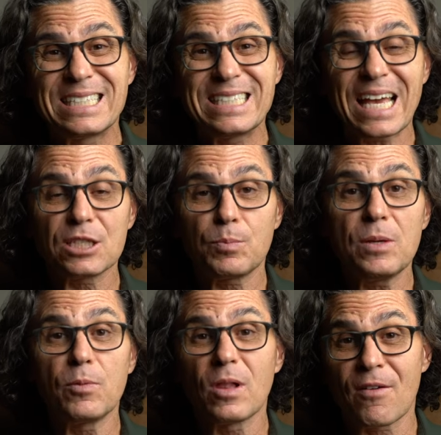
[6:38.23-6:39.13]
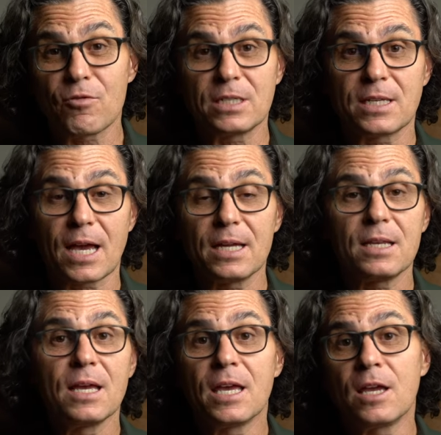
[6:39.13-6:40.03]
Six people every
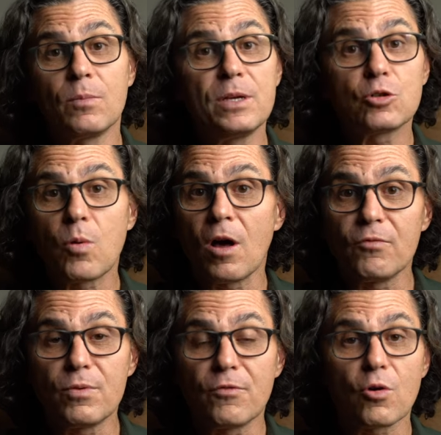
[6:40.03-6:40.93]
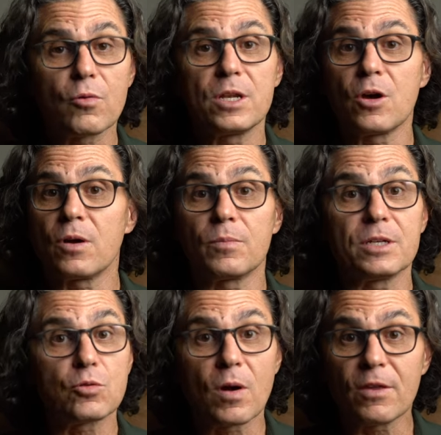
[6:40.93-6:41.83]
second, it'll be 12 before we know it, it'll
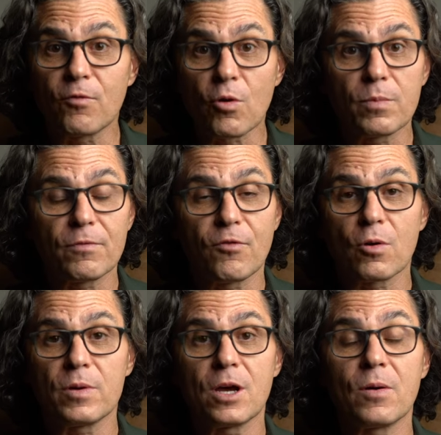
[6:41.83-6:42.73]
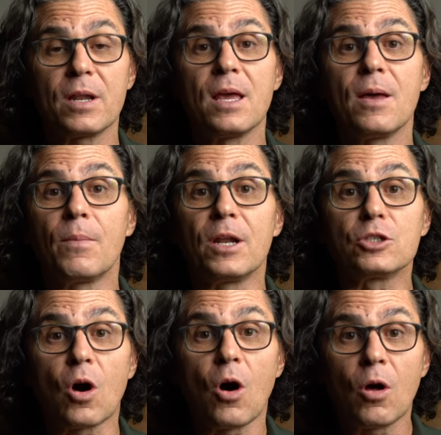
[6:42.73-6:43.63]
be 24 before we know it but
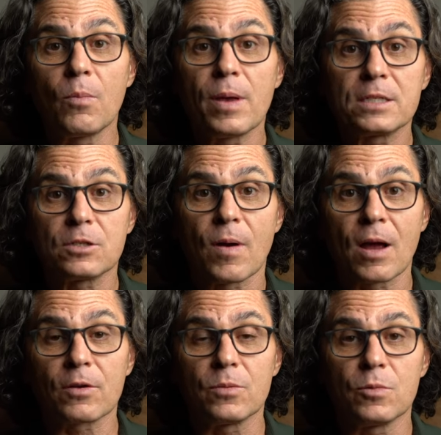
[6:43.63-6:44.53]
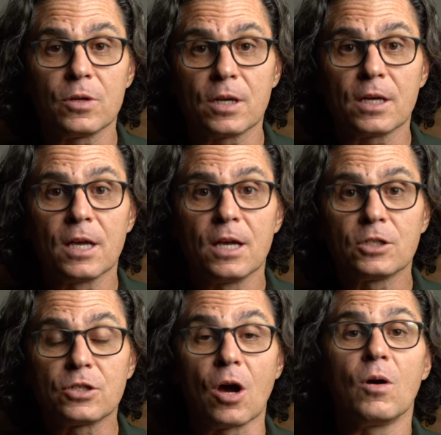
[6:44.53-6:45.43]
it's all based around community.
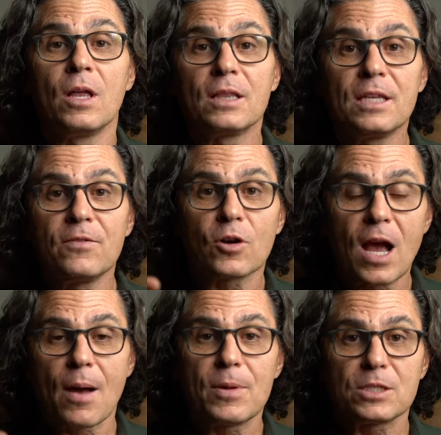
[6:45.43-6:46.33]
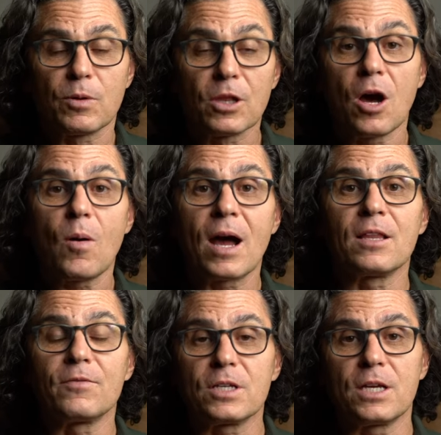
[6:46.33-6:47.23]
So leave your comments below.
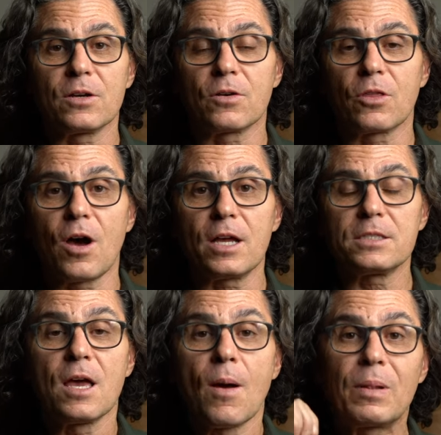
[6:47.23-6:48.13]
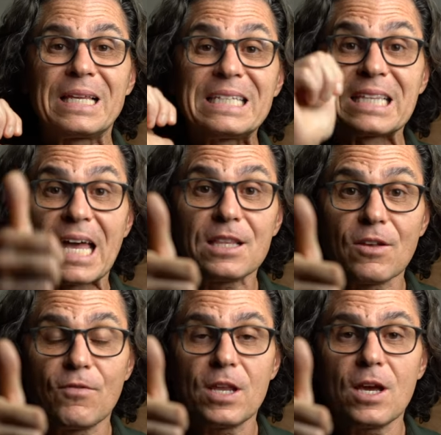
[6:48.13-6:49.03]
I'd love to hear your thoughts. Please like
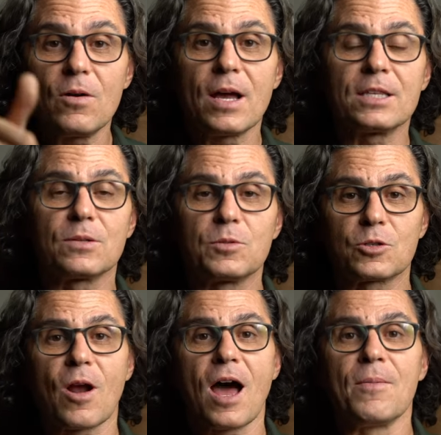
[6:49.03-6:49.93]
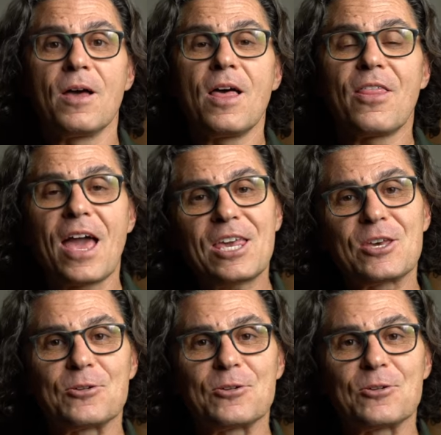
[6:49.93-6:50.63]
the video and subscribe. Thank